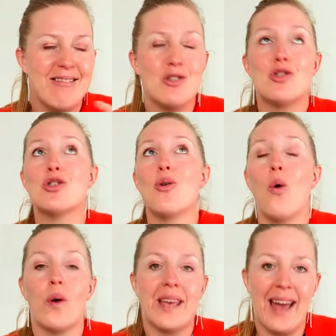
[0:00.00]

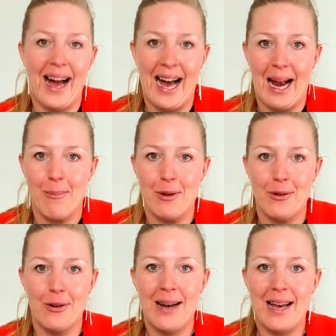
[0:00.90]
so calm, you
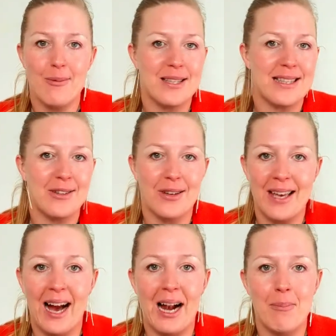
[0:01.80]
know, like we say, the
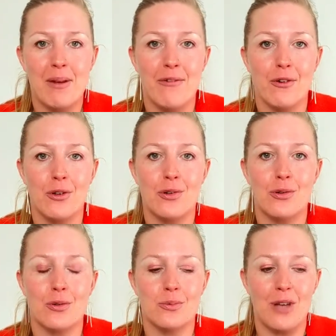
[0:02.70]
calm before the
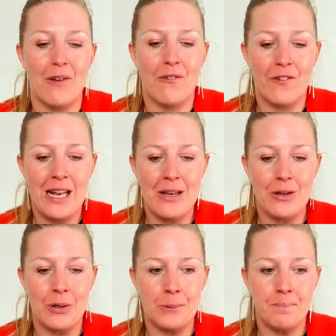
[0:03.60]
storm. So I feel, you
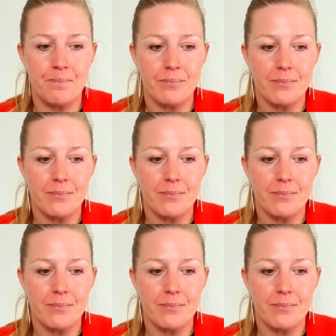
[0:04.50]
know,